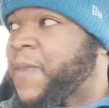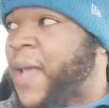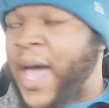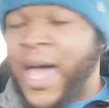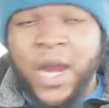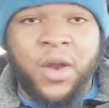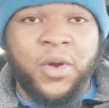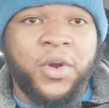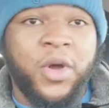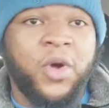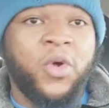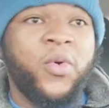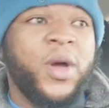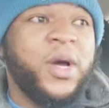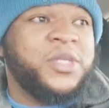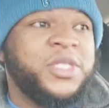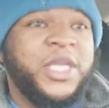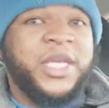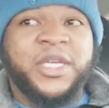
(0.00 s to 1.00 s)
I don't know who
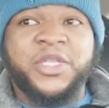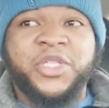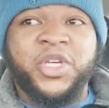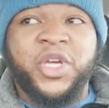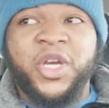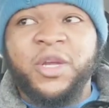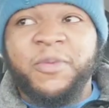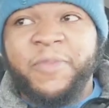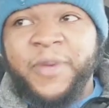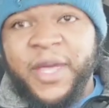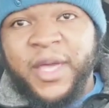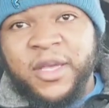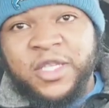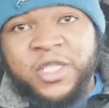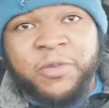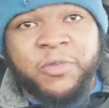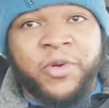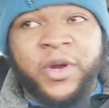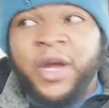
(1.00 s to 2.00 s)
else he can cherry pick.
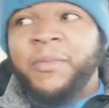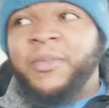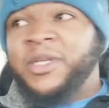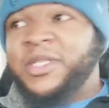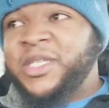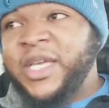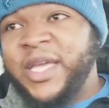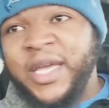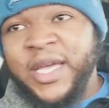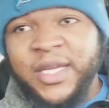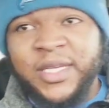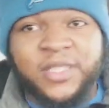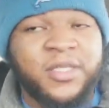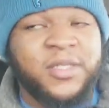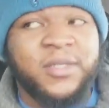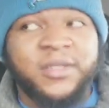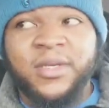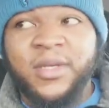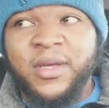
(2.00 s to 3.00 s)
Subriel
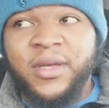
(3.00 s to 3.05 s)
Matias,